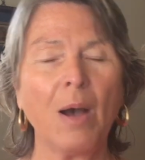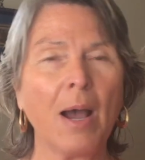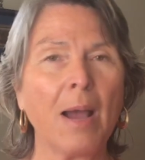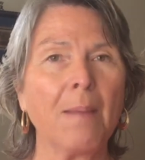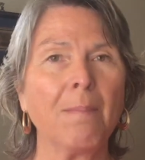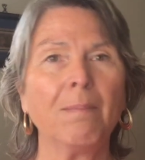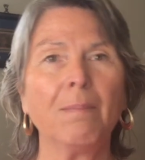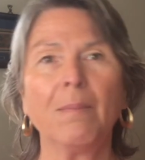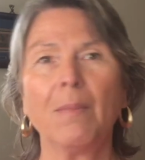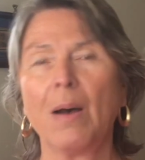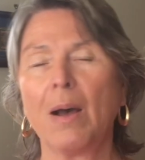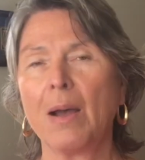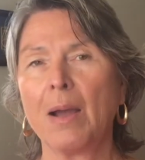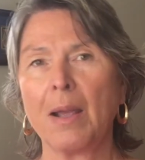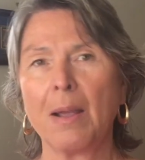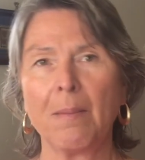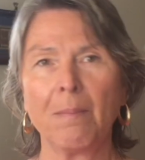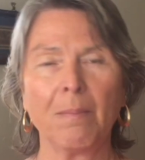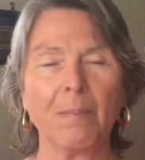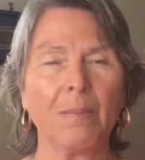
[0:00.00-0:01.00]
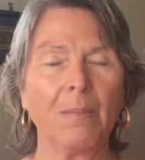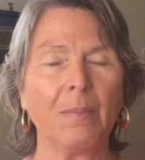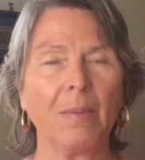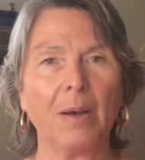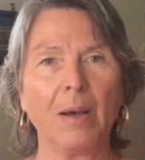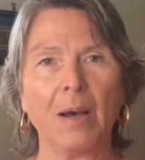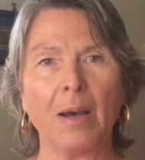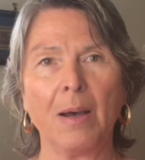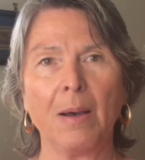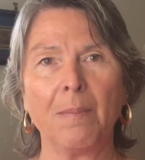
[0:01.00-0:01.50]
I'm
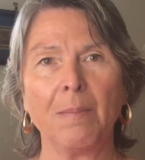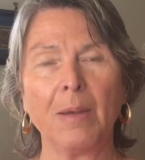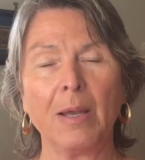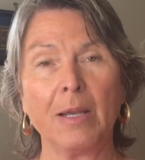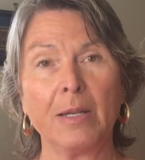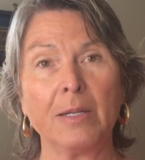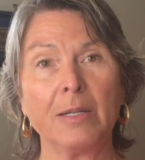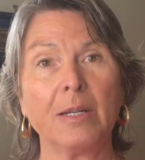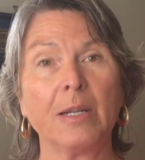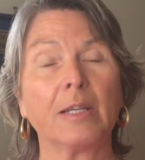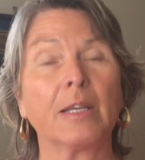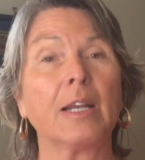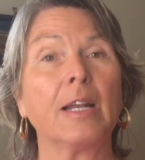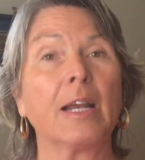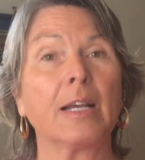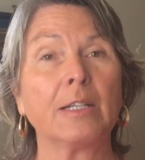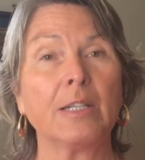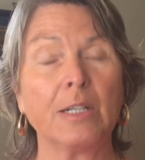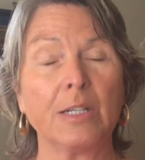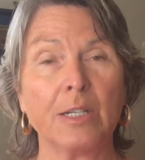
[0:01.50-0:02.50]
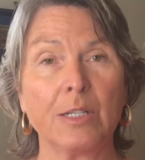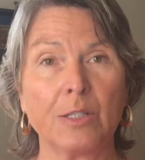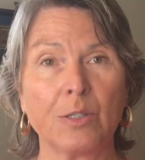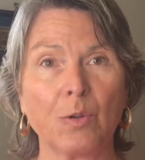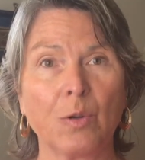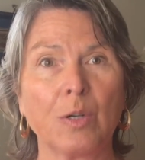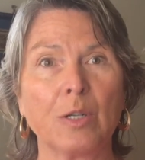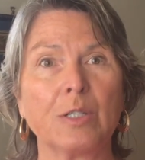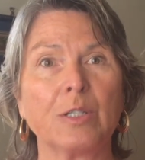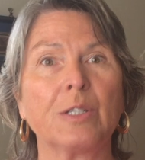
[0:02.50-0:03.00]
and connected to
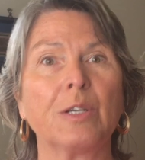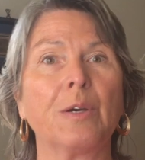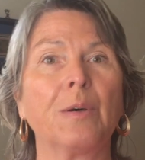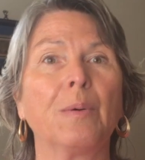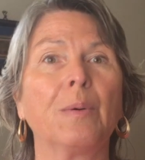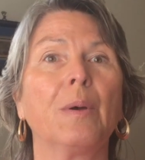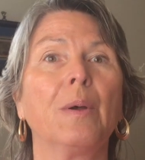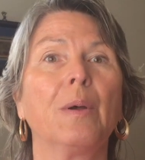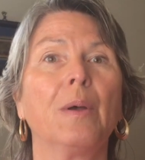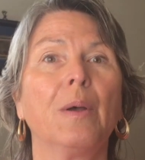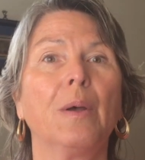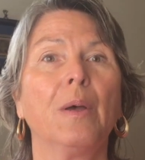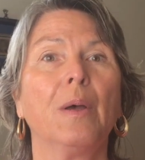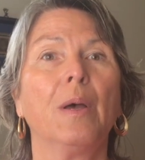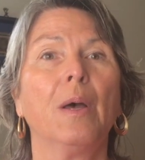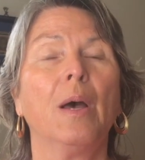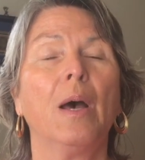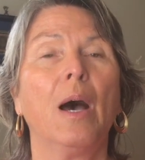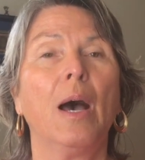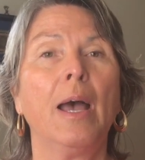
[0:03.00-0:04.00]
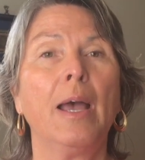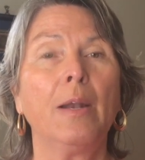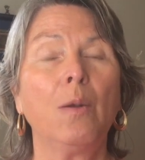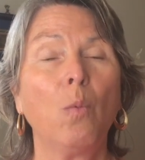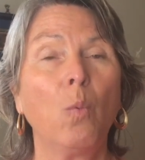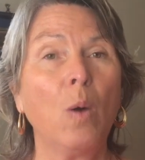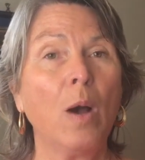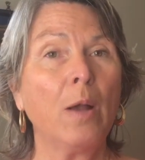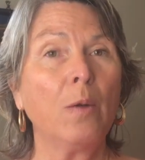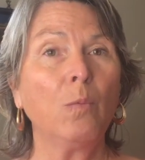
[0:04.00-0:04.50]
source. So,
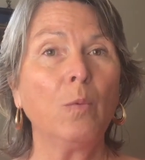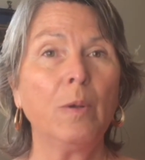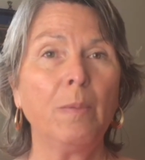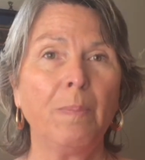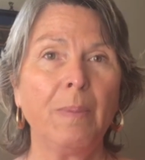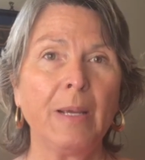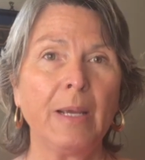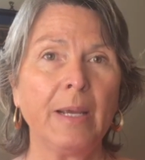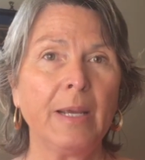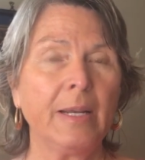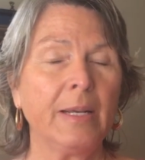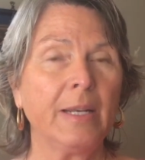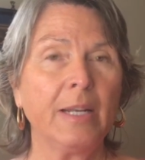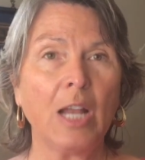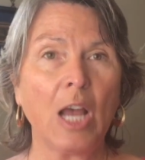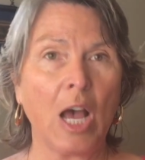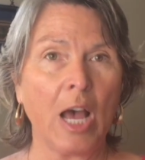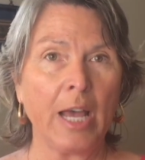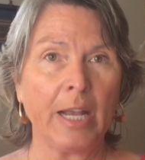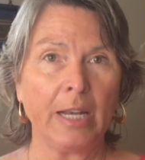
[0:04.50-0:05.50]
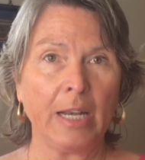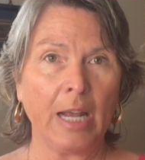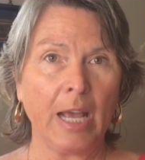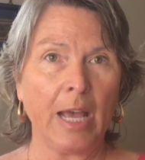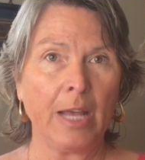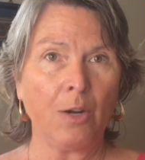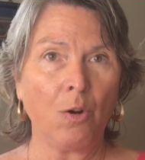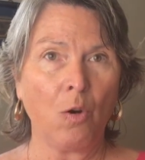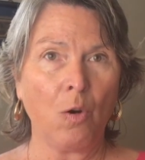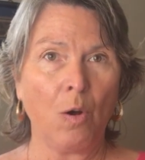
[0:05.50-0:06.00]
and 1 would be not
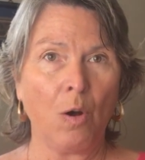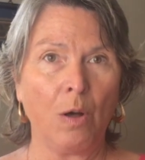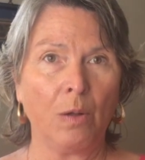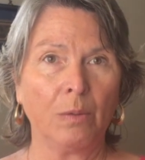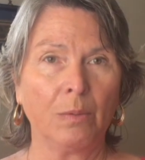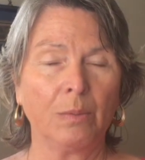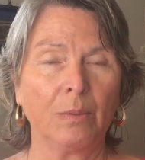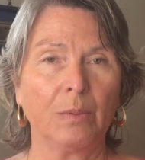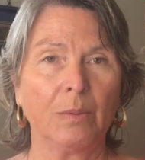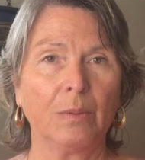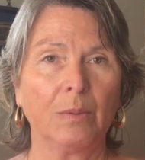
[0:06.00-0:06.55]
at all.